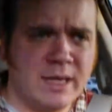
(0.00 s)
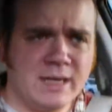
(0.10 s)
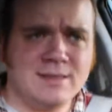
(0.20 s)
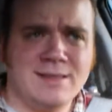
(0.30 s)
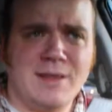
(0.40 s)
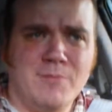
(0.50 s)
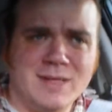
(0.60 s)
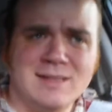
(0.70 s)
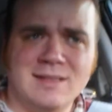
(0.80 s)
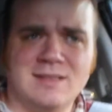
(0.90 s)
because the
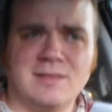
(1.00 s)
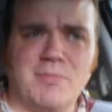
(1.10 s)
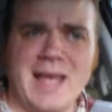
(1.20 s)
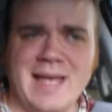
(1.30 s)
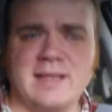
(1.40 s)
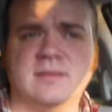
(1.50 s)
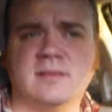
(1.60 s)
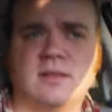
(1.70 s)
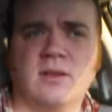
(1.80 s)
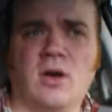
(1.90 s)
business
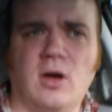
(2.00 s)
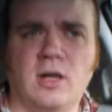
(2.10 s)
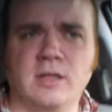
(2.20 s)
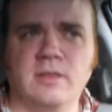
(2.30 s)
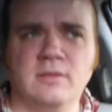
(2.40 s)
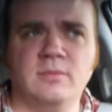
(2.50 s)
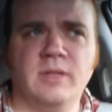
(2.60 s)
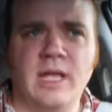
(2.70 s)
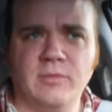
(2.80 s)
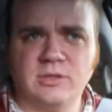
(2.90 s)
depends on
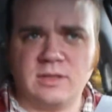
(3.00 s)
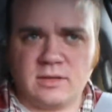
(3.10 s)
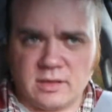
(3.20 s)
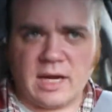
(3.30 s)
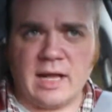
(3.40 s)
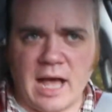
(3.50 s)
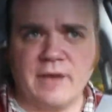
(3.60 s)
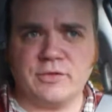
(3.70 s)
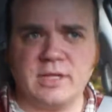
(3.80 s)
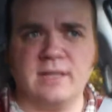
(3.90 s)
being able to kind of
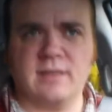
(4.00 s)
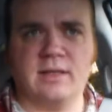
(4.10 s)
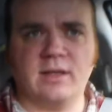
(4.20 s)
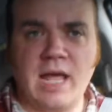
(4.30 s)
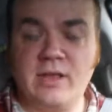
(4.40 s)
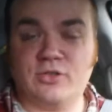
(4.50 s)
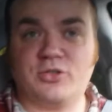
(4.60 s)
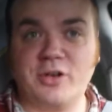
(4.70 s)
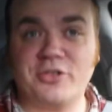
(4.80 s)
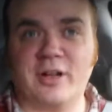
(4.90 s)
advertise that, hey, there's
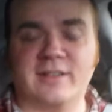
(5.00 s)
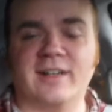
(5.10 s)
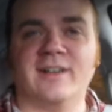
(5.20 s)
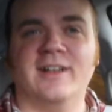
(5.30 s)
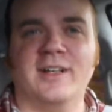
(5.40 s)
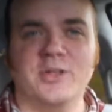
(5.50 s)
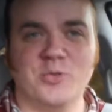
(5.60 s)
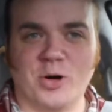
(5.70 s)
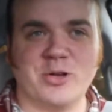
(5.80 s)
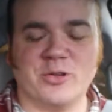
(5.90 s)
treasure out there.
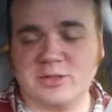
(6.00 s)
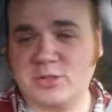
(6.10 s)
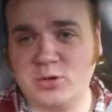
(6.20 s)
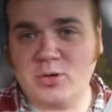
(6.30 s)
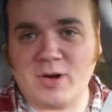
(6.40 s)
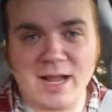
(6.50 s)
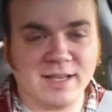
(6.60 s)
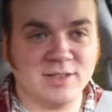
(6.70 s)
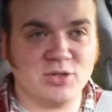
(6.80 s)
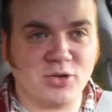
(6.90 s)
You want to go on this tour, right?
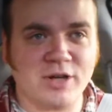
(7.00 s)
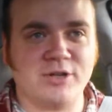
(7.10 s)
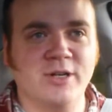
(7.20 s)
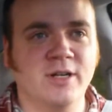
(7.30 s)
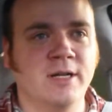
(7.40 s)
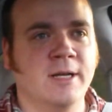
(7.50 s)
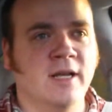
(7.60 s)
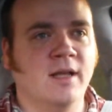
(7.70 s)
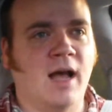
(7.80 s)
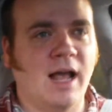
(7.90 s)
Because there's treasure.
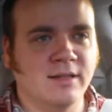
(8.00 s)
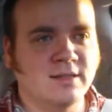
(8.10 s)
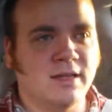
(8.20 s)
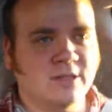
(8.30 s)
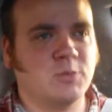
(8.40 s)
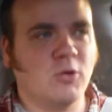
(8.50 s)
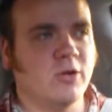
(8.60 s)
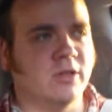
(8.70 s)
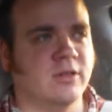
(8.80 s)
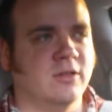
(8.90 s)
Island's
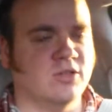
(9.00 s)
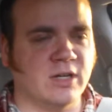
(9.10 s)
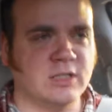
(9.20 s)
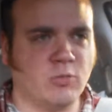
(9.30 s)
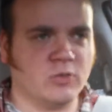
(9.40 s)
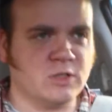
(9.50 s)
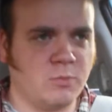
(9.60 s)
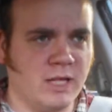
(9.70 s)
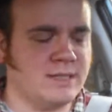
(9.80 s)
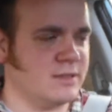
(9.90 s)
unexplored. There's unexplored
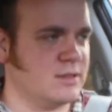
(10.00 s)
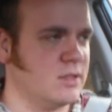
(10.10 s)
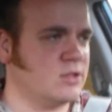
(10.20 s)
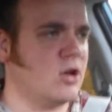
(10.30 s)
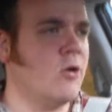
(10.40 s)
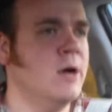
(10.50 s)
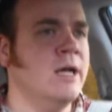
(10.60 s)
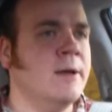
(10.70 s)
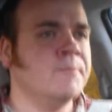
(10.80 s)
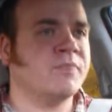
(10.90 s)
places. So
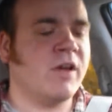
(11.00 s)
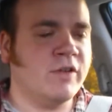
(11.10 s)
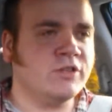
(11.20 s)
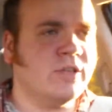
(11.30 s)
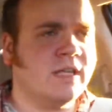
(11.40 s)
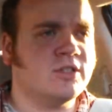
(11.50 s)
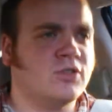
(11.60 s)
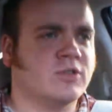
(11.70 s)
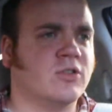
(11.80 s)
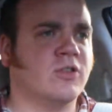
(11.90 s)
eventually it gets
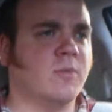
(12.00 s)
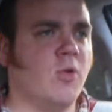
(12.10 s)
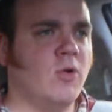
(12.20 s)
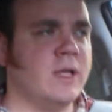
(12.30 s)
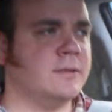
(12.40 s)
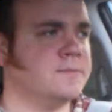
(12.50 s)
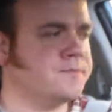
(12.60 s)
to a certain point